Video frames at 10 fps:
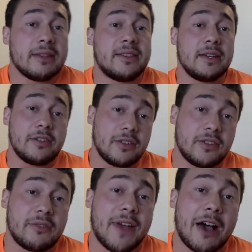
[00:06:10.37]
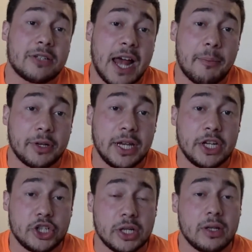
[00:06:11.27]
This is the valid
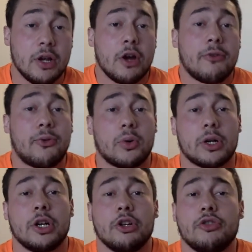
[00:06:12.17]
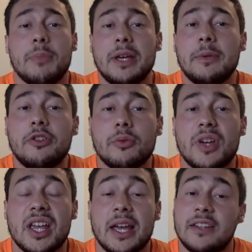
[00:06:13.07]
application for maybe
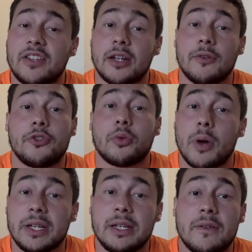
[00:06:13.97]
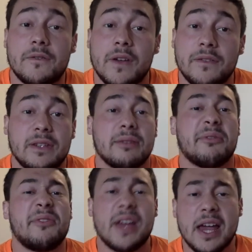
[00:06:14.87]
doing a set of 20 to 50
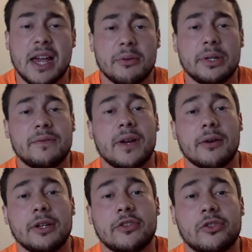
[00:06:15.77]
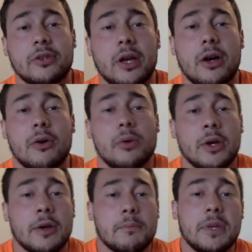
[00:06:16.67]
very, very slow,
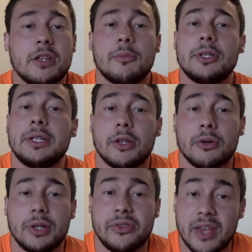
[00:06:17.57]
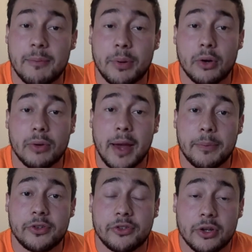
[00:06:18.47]
minimally loaded tempo
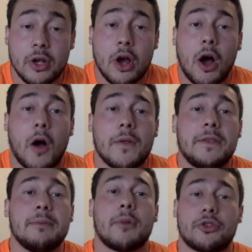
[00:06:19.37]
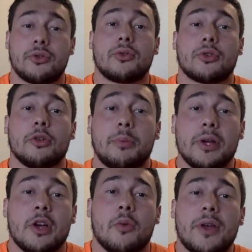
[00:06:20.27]
reps on the muscle group,
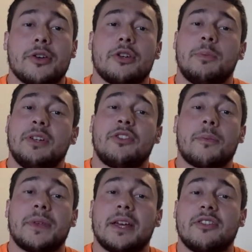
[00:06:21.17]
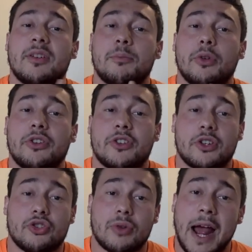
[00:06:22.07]
whether it be something as simple as
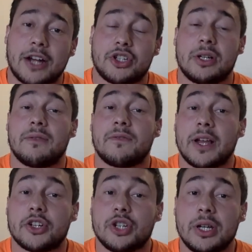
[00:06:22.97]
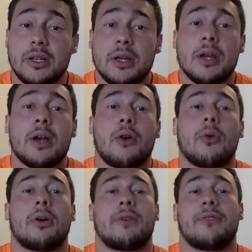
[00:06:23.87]
contraction and flexion,
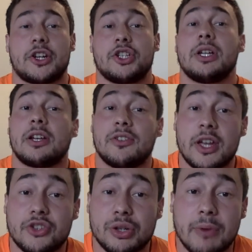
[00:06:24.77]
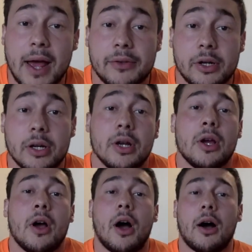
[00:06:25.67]
or flexion and extension rather,
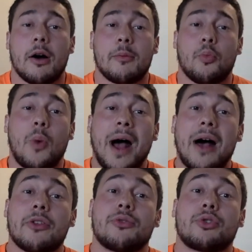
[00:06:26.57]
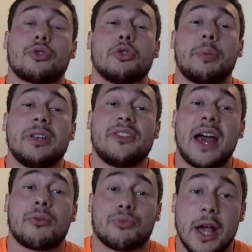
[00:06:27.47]
while the group is at
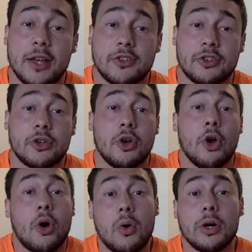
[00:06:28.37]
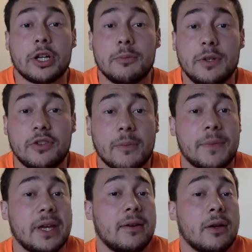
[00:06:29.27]
rest, or it could be
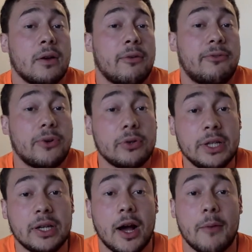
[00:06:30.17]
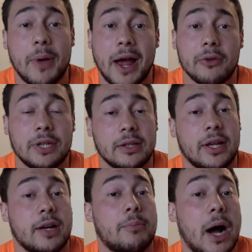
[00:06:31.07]
something fully compounded like
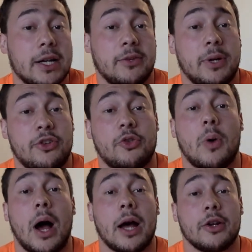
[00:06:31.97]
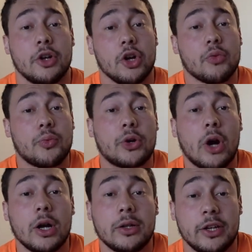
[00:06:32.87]
a bodyweight squat.
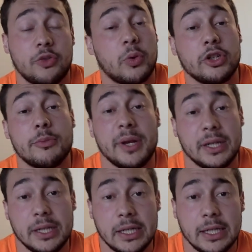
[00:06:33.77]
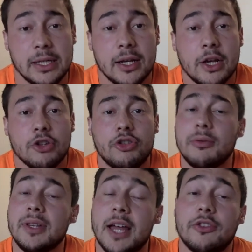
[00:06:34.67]
Regardless what you may need,
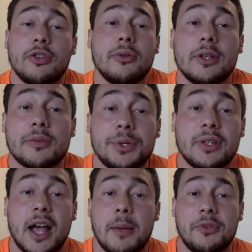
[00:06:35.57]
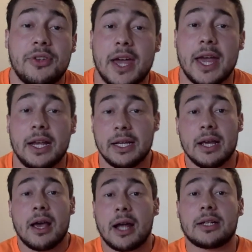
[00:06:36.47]
doing that 2 to 3 times a day
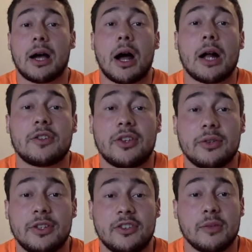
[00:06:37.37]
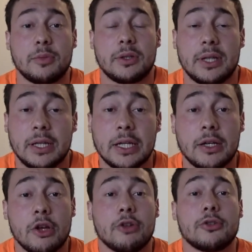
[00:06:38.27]
and constantly stimulating
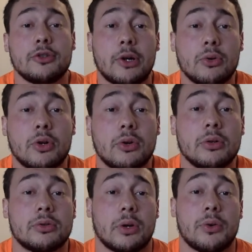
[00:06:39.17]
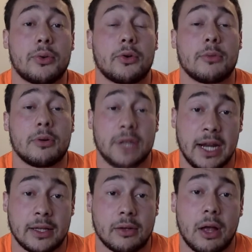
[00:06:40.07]
local growth hormone
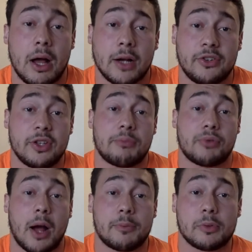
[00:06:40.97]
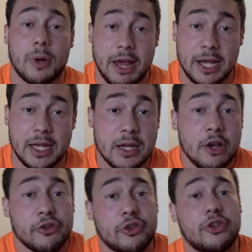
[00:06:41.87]
analogs in a proper way.
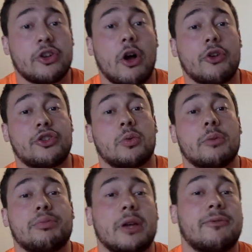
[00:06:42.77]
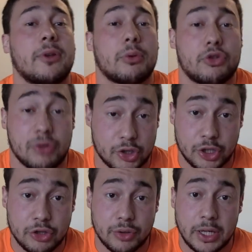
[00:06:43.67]
So this is also where blood flow
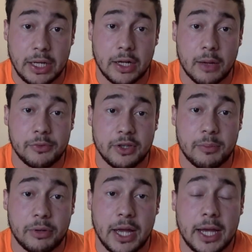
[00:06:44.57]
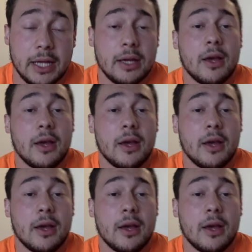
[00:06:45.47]
restriction training comes into play.